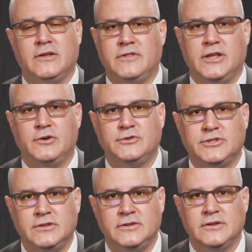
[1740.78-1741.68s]
of the
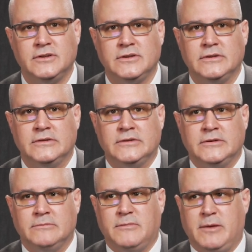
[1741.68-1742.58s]
ocean?
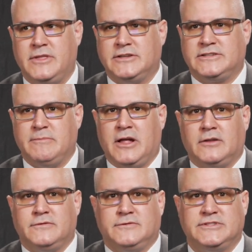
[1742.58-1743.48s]
Maybe the
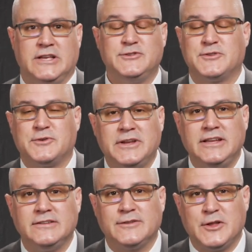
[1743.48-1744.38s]
smell of
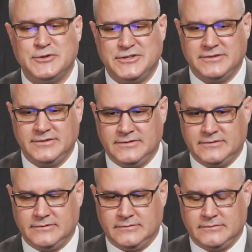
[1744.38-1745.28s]
sunscreen, lotion?
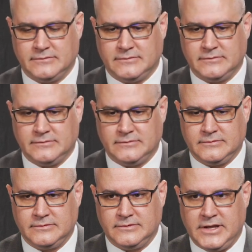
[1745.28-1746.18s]

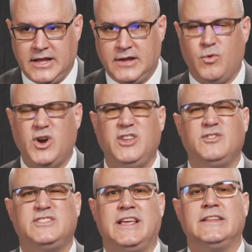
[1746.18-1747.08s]
And what do you
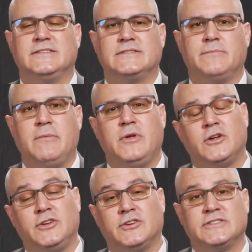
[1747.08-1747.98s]
sense, maybe
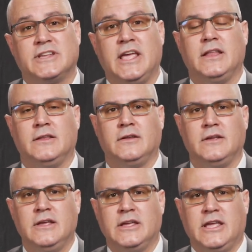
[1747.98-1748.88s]
on your skin?
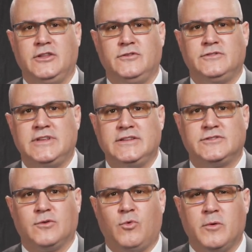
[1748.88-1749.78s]
Can you
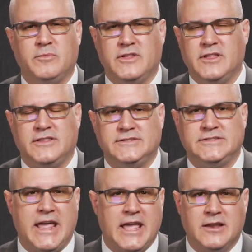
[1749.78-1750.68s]
sense the warmth of the
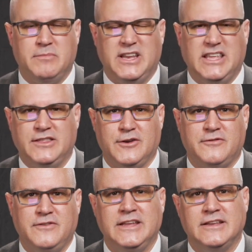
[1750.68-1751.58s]
sand beneath your
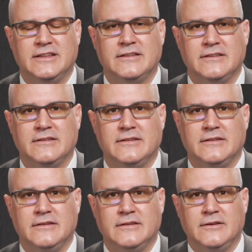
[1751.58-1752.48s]
feet?
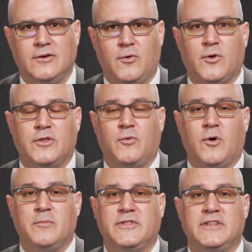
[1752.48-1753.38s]
Or the
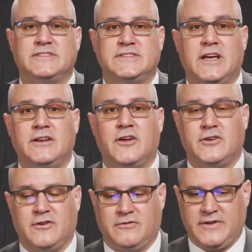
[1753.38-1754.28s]
warmth of the sun
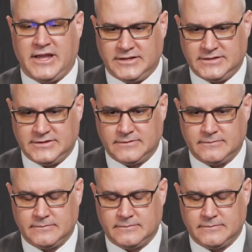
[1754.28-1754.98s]
on your face?